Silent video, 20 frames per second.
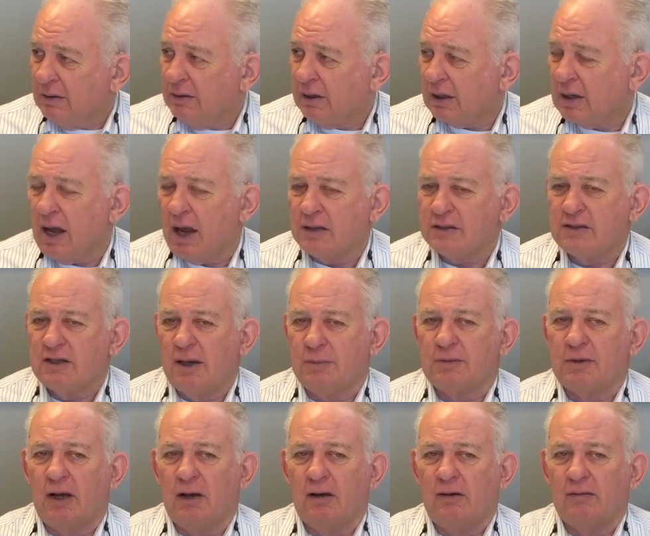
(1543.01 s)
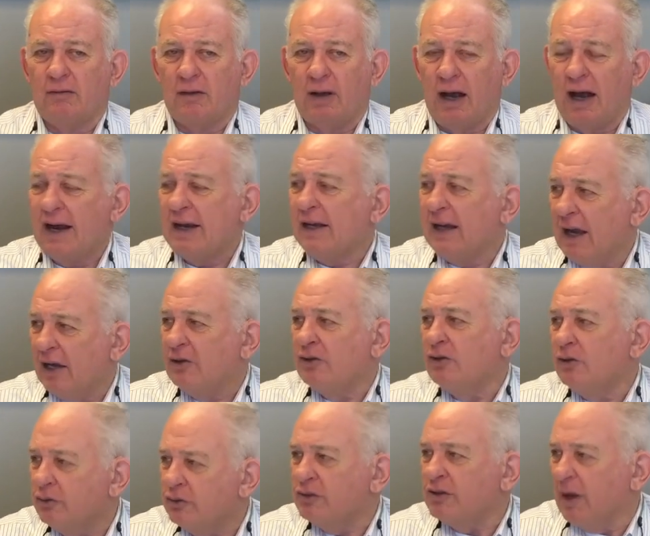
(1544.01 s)
The concept of I can
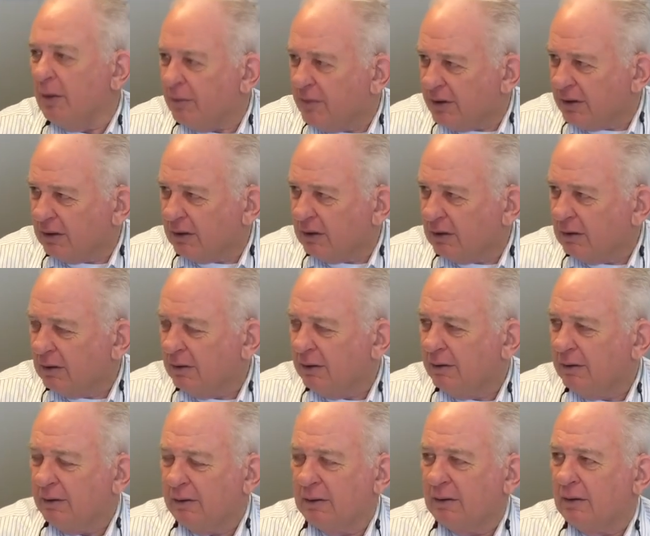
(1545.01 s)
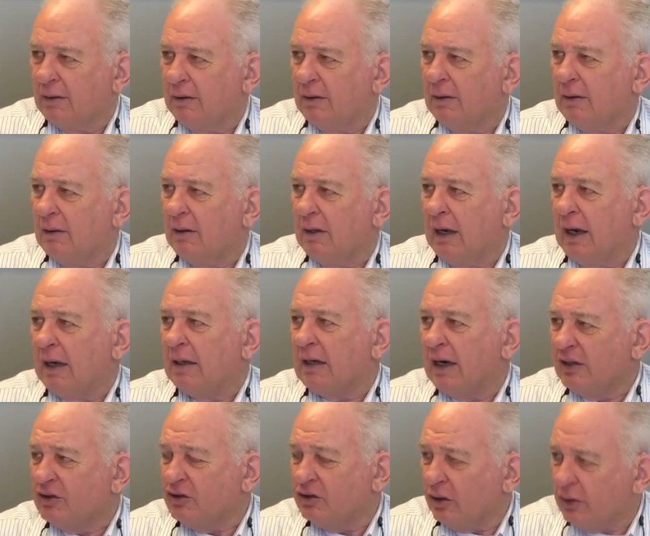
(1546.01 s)
do something and I
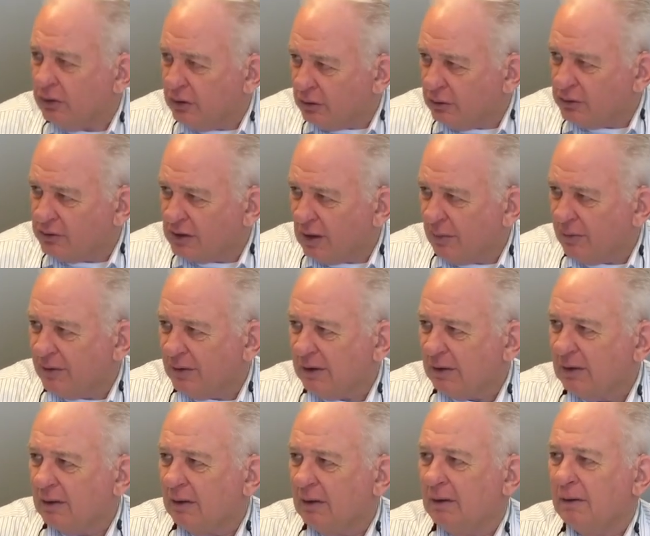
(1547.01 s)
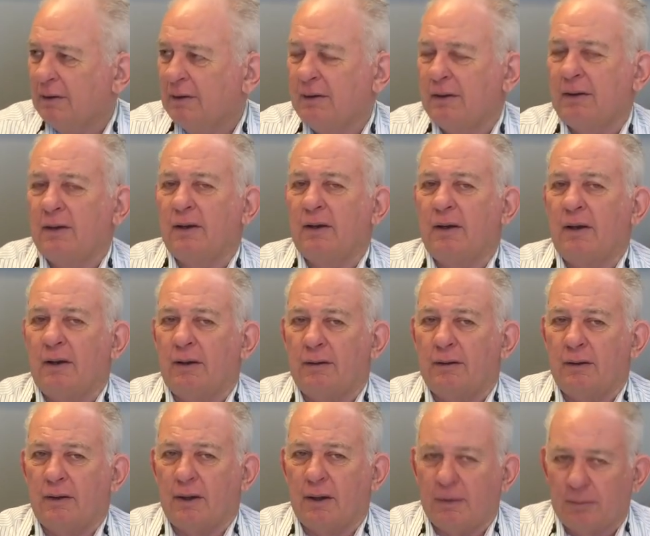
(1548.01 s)
should do something
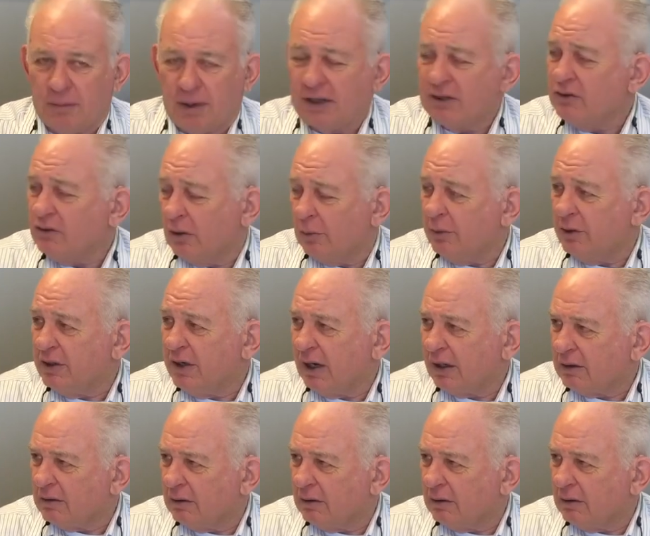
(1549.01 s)
makes you a protector.